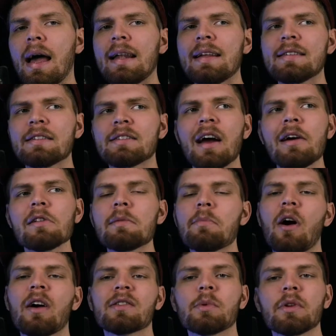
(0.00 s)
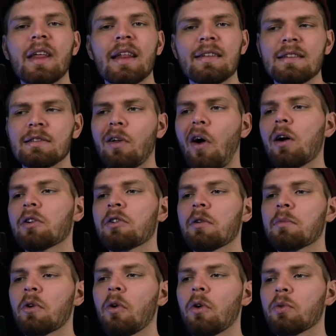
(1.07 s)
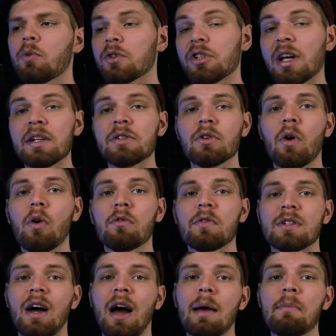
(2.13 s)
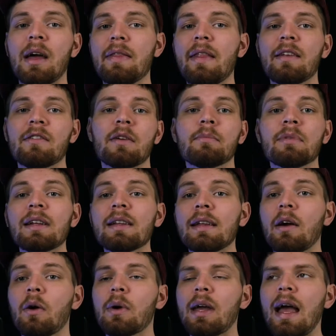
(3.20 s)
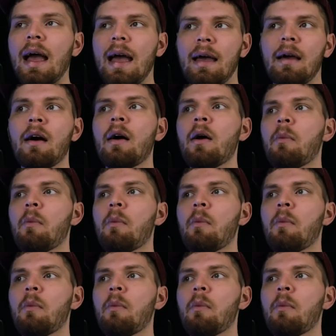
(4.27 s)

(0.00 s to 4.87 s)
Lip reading: And it's entirely possible that these long-term goals will change over time, and that's completely okay.